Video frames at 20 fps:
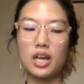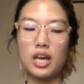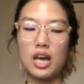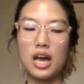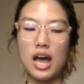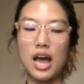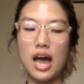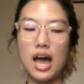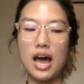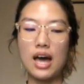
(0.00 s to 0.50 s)

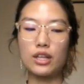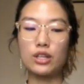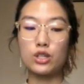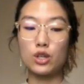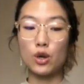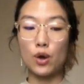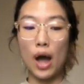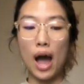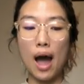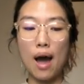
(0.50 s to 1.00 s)
And so
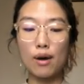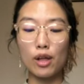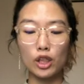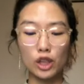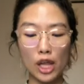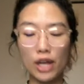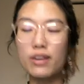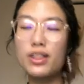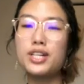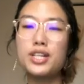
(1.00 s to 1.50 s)
a
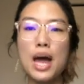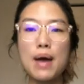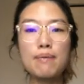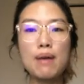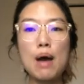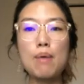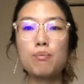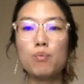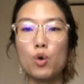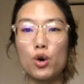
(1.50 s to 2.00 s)
lot of the time
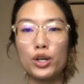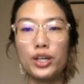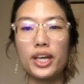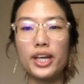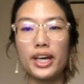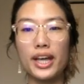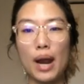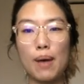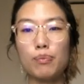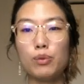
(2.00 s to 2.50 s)
I'm
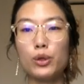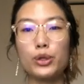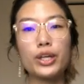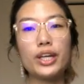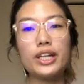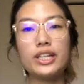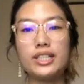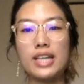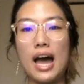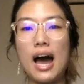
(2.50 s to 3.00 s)
walking and I'm
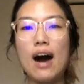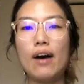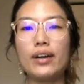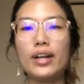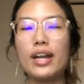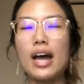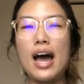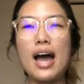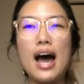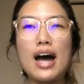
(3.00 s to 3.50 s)
looking down,
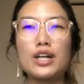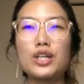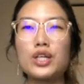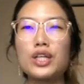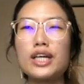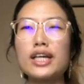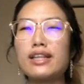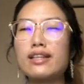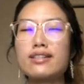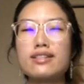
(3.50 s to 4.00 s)
and
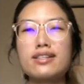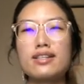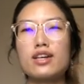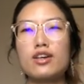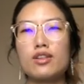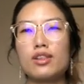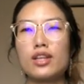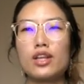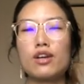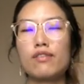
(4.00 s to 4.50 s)
this is
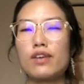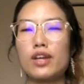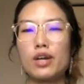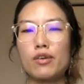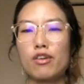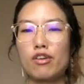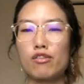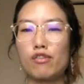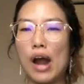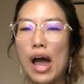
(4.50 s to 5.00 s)
a little bit of
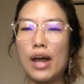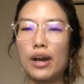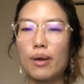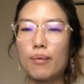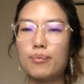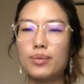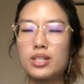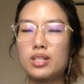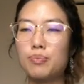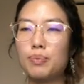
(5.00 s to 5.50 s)
a
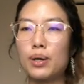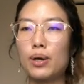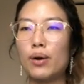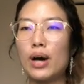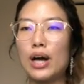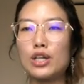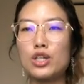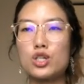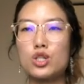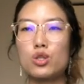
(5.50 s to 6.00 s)
random spiel
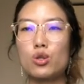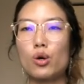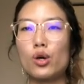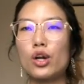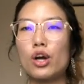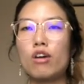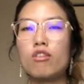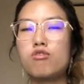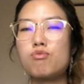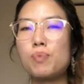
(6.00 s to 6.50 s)
I just thought
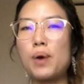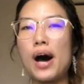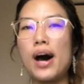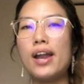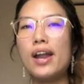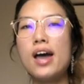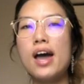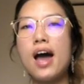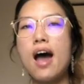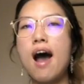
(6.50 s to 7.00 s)
of, but
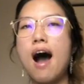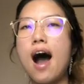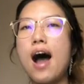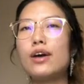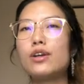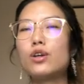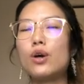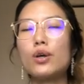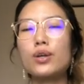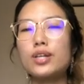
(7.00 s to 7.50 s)
I
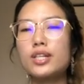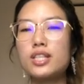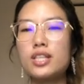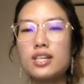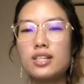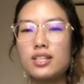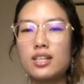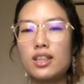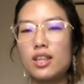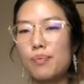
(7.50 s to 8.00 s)
noticed
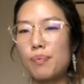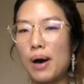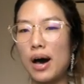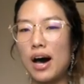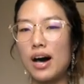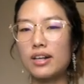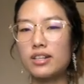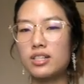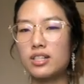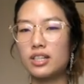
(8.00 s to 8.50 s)
this in the
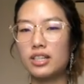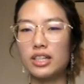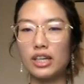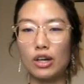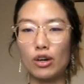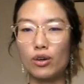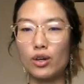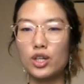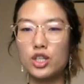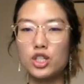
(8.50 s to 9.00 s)
past
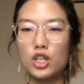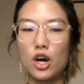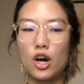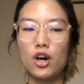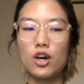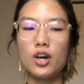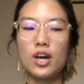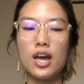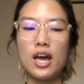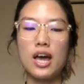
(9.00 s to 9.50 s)
year or
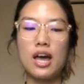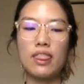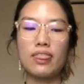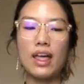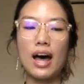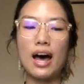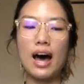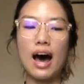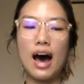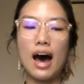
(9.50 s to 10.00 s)
so,
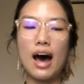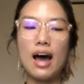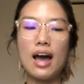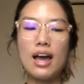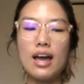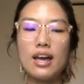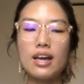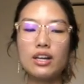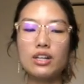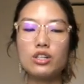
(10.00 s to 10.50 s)
that
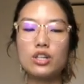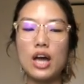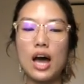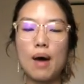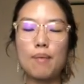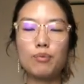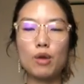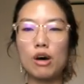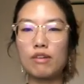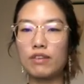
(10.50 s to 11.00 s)
I
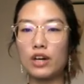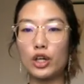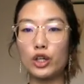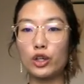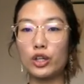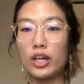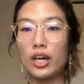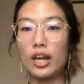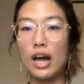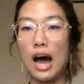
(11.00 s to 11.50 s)
am not very
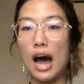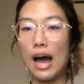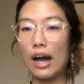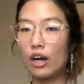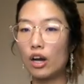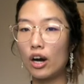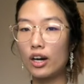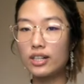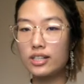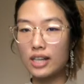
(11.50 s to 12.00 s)
good at eye
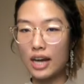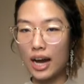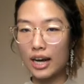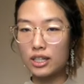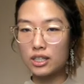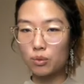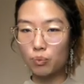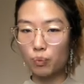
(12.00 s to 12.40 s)
contact